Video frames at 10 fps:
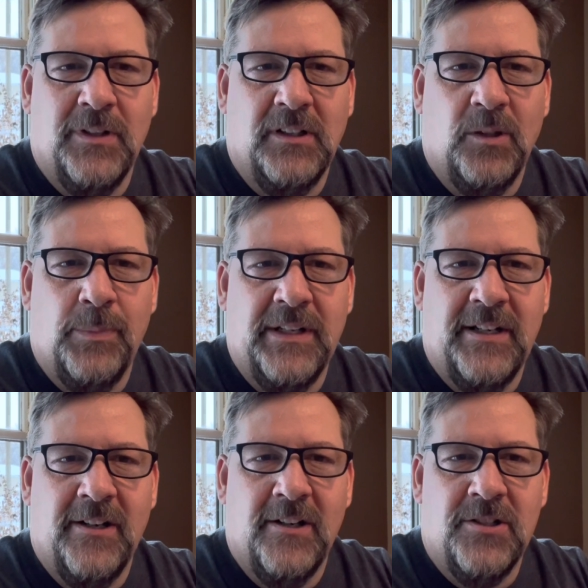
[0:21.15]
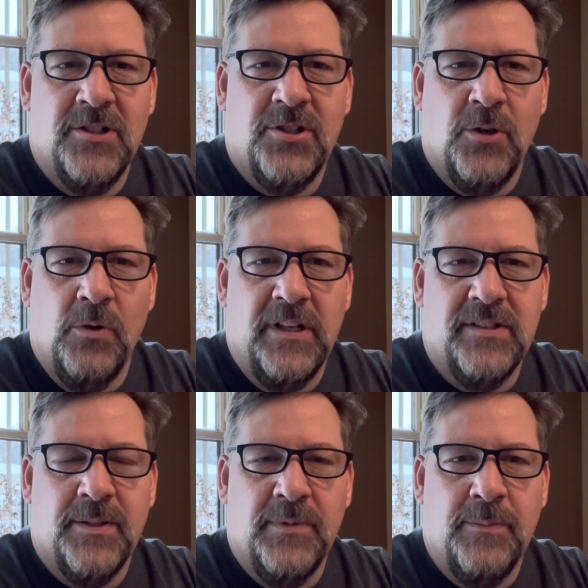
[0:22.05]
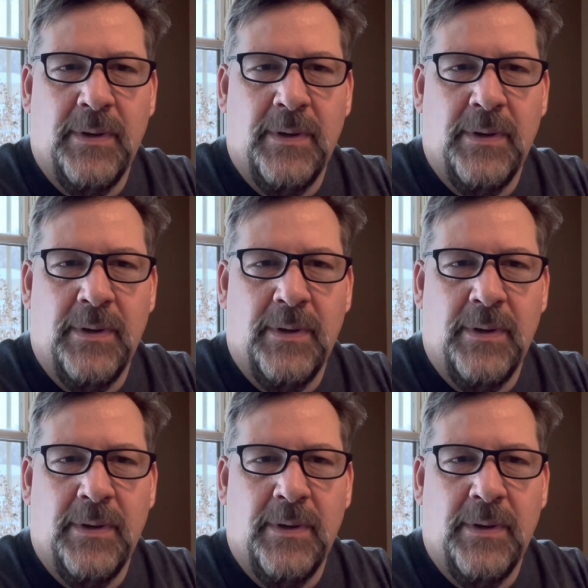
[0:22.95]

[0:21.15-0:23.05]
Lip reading: it a little bit here and just show you some of the